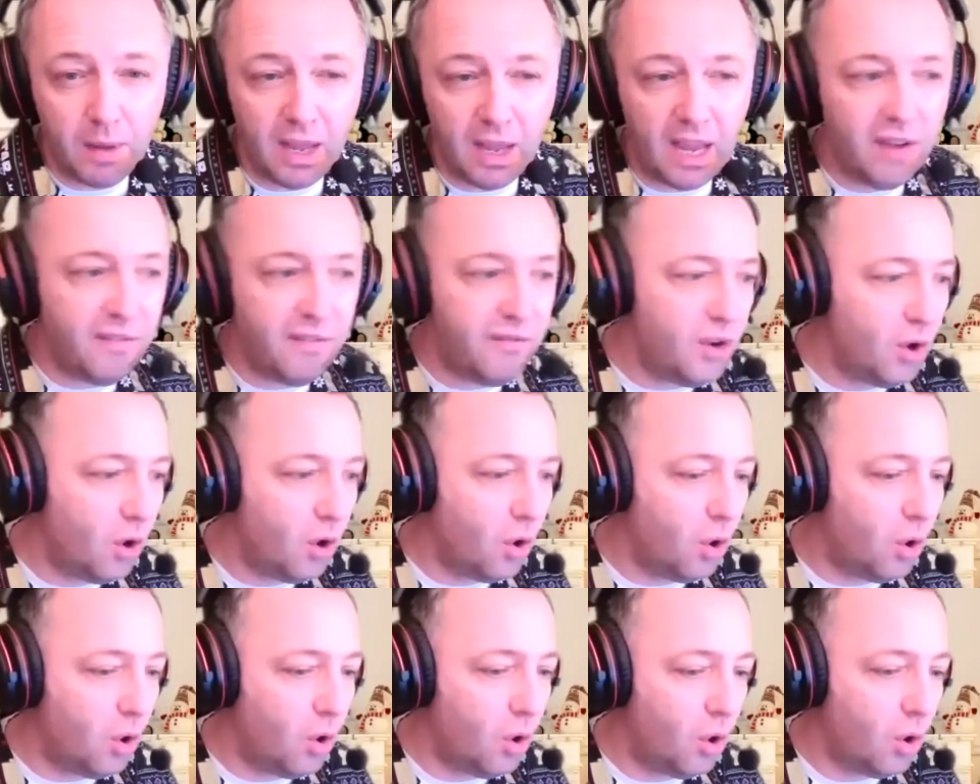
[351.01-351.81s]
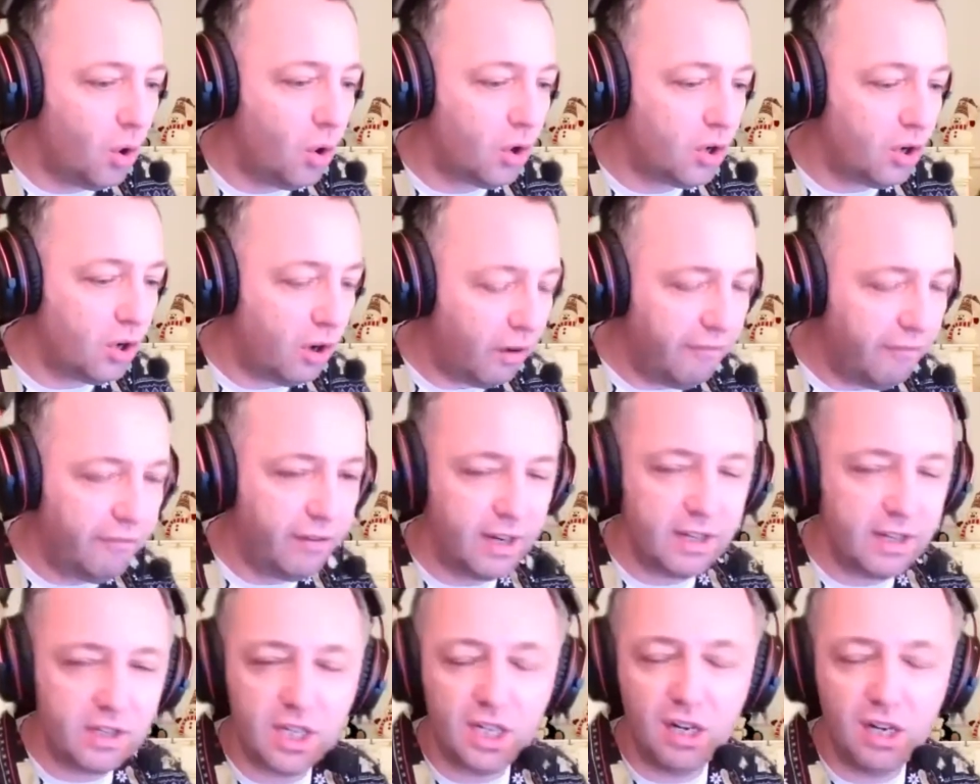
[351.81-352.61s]
If you're
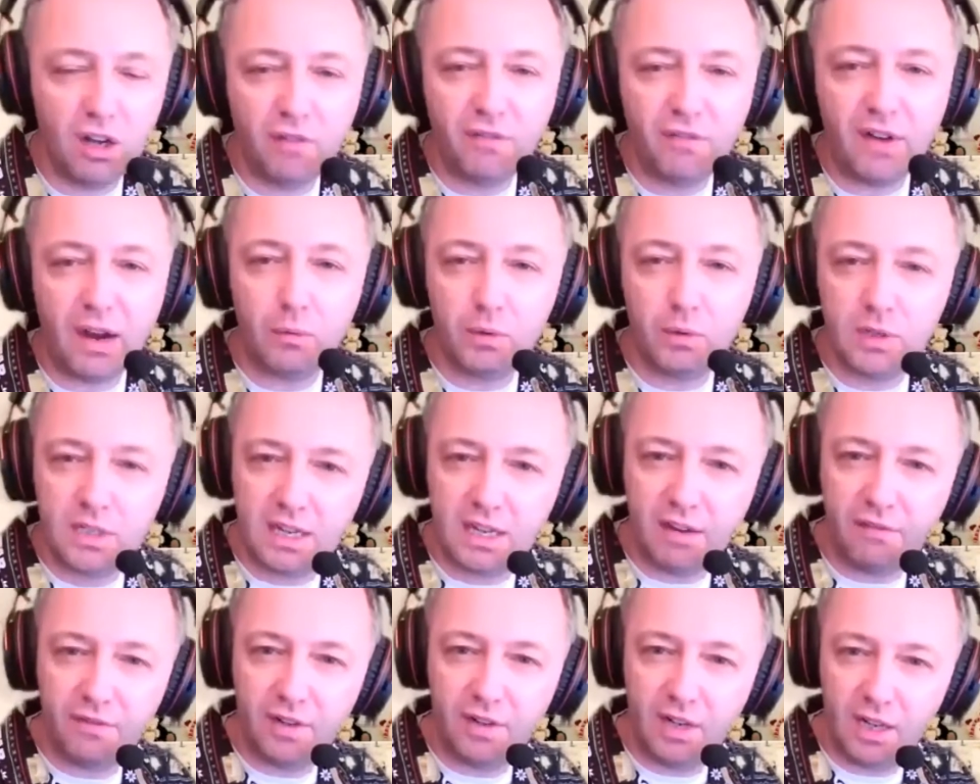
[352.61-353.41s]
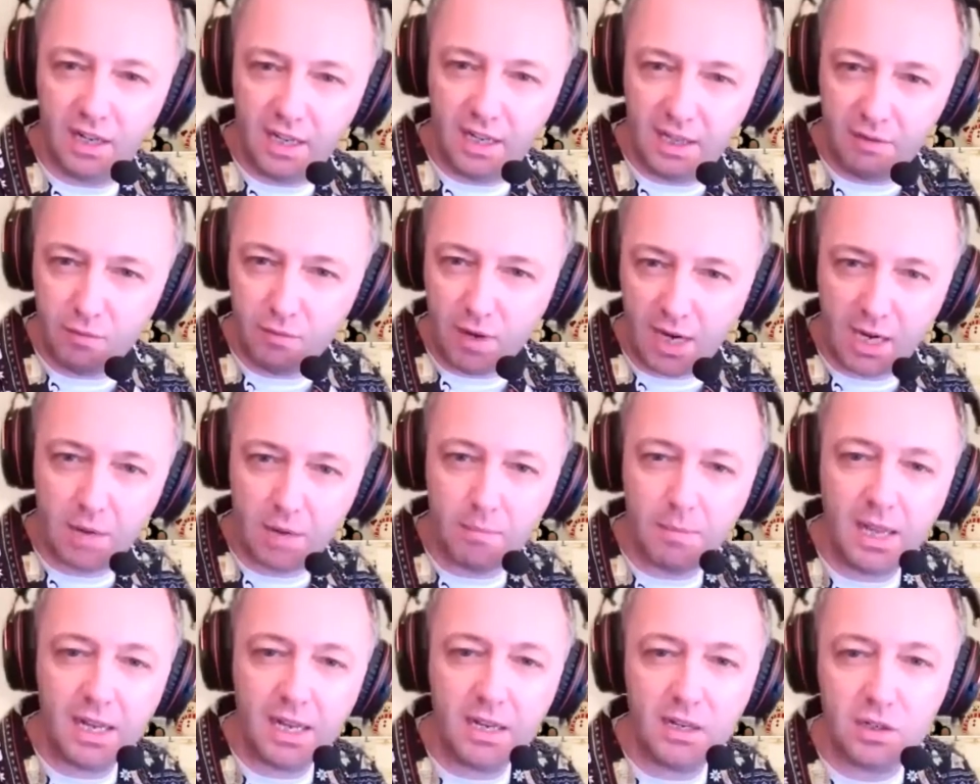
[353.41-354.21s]
confident enough, I would definitely
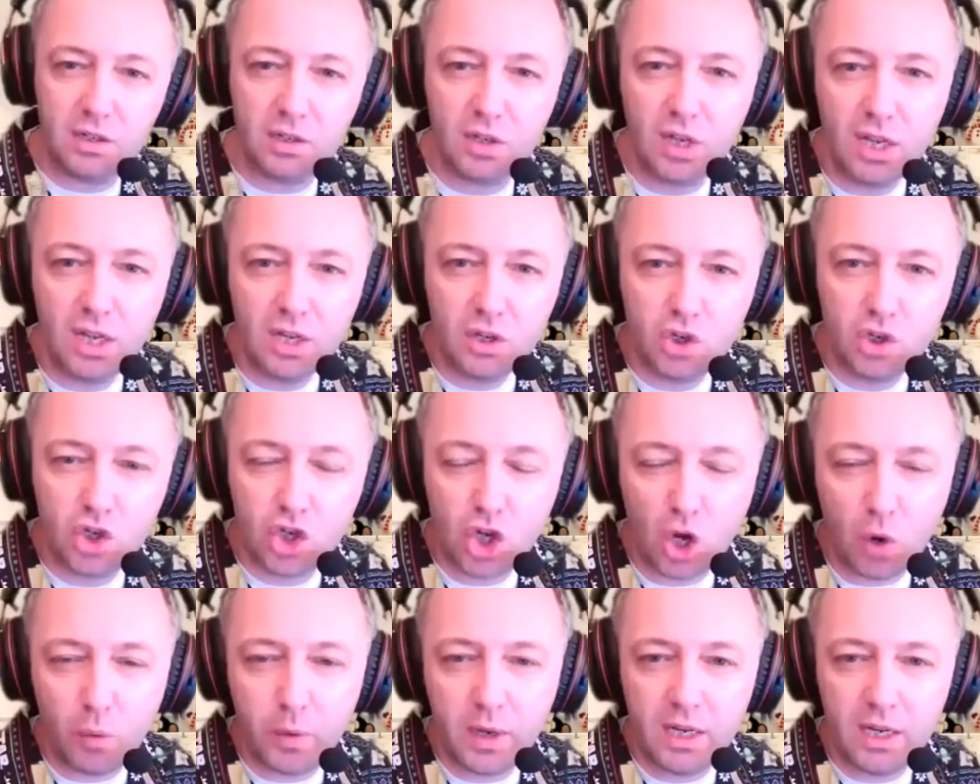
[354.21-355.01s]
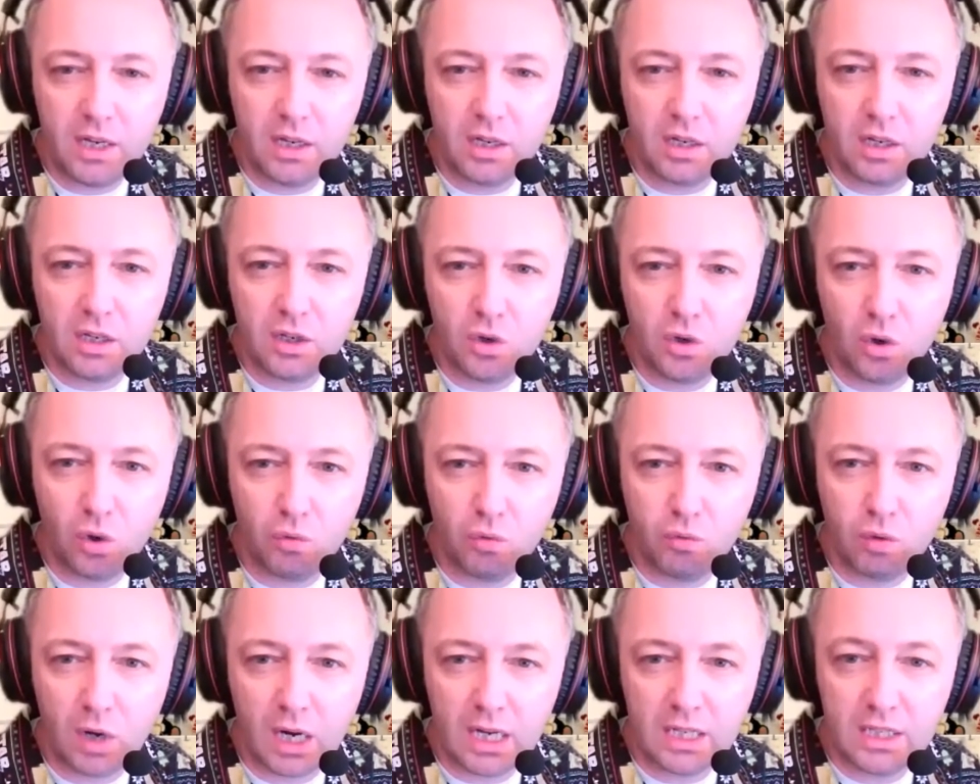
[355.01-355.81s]
recommend showing your
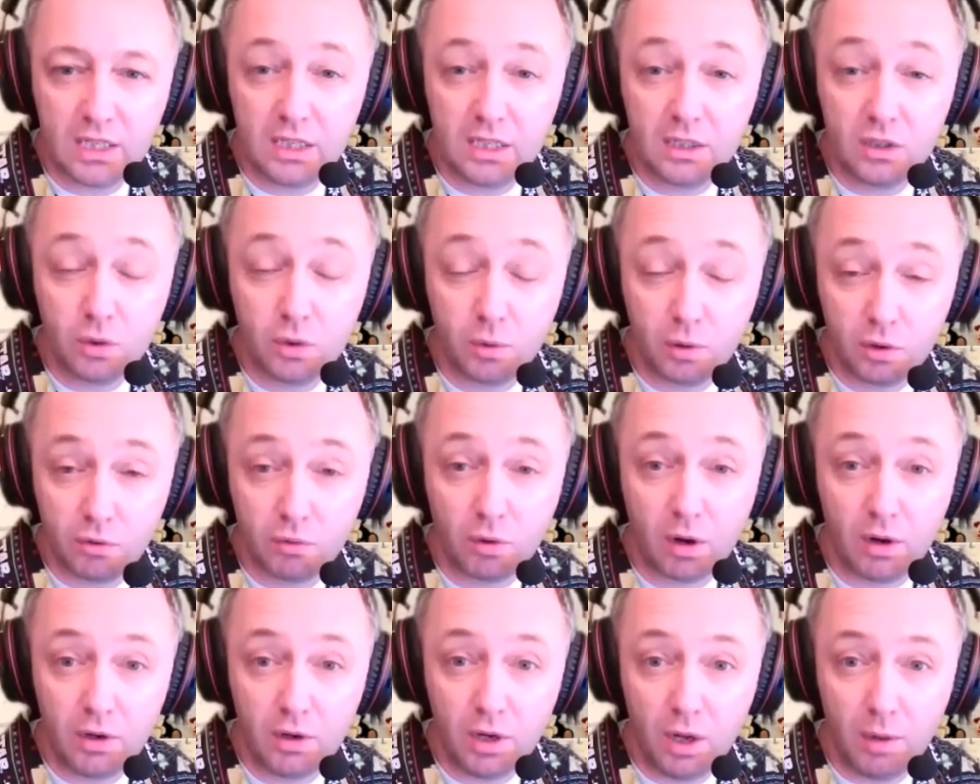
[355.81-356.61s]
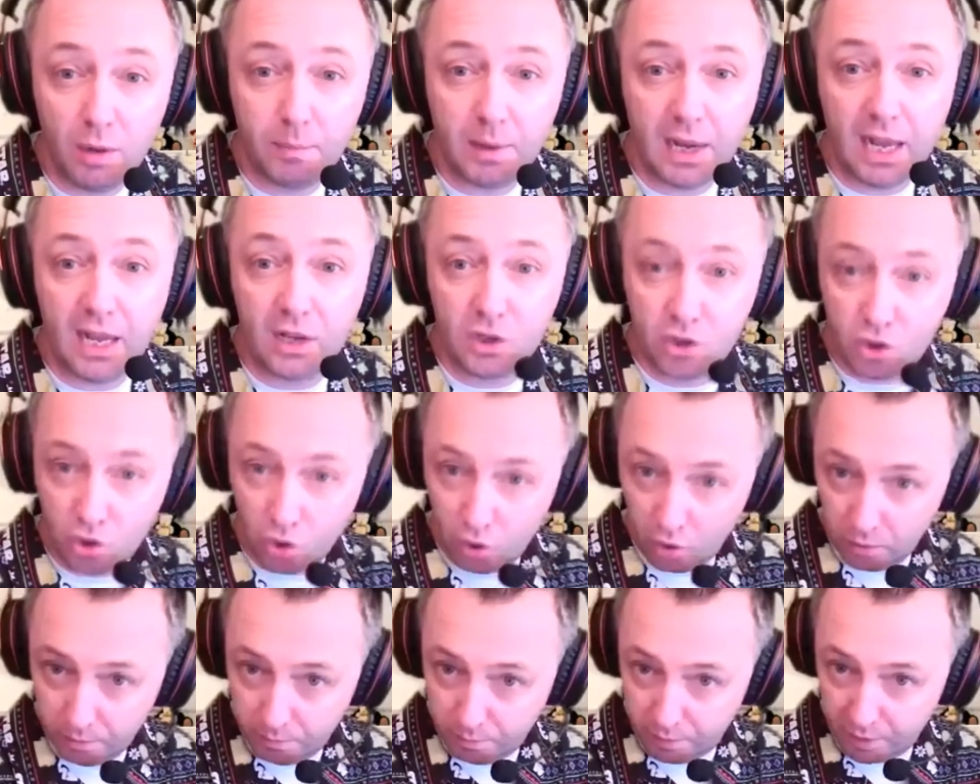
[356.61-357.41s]
writing to a grown-up as
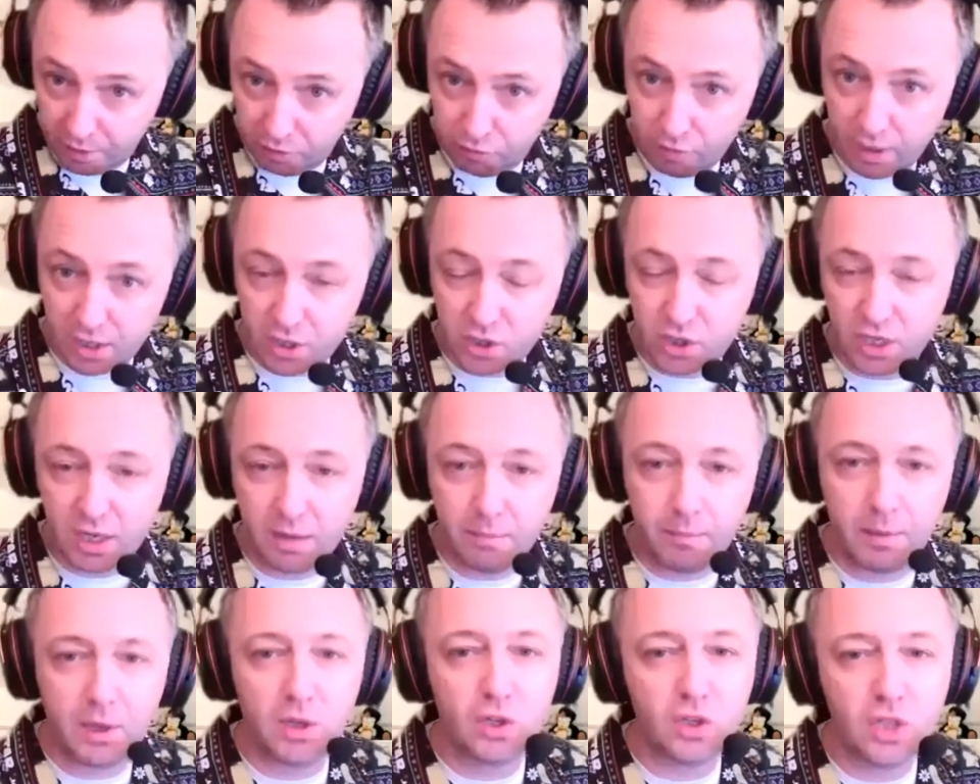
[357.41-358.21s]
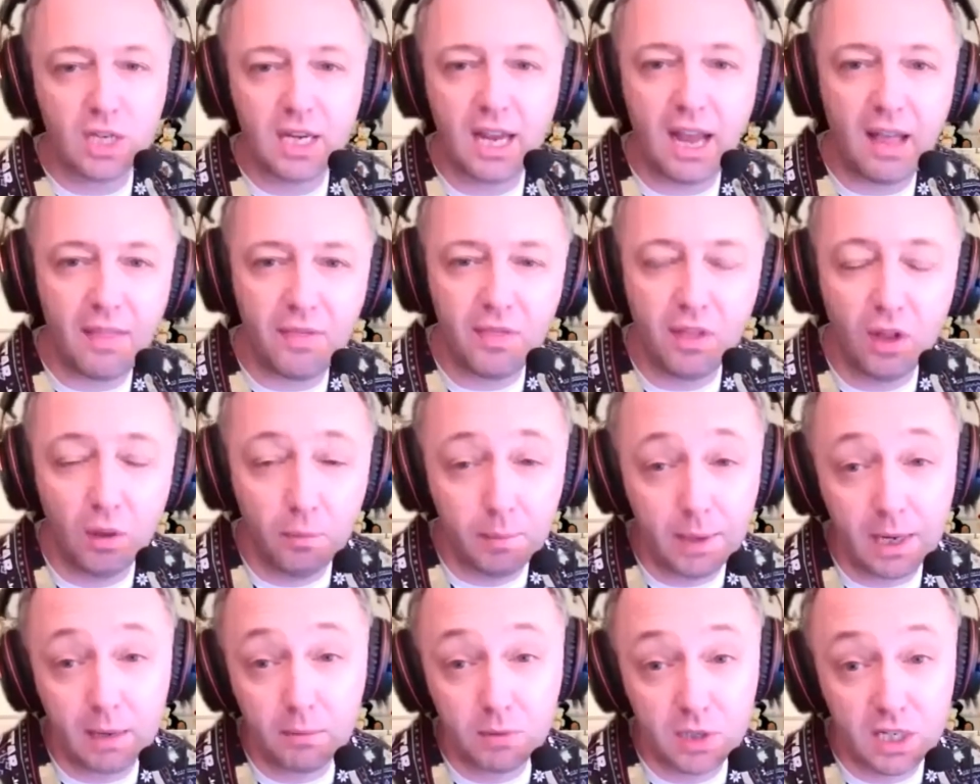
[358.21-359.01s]
you're progressing, because again, they'll
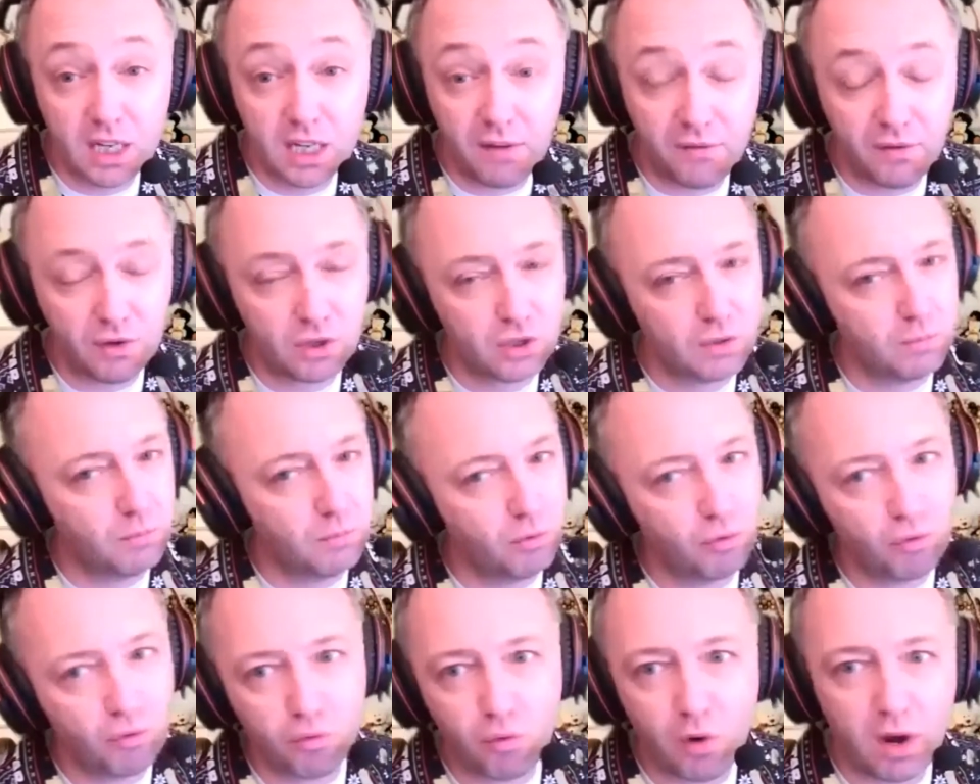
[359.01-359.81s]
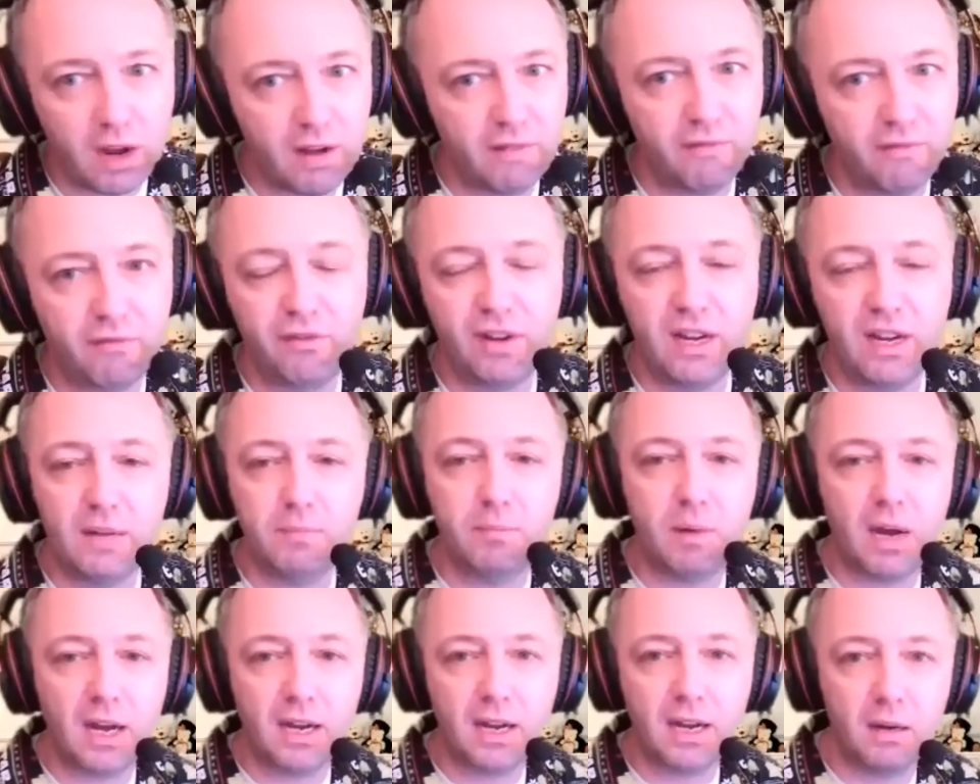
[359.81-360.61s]
be able to give you some great
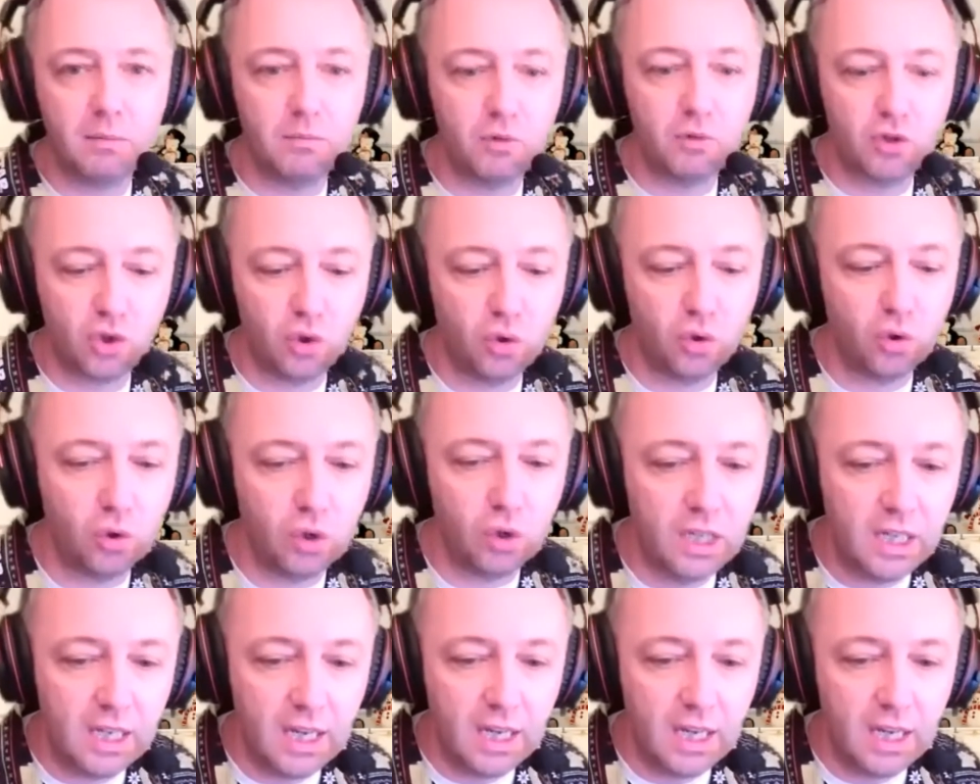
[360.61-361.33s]
feedback, I'm sure,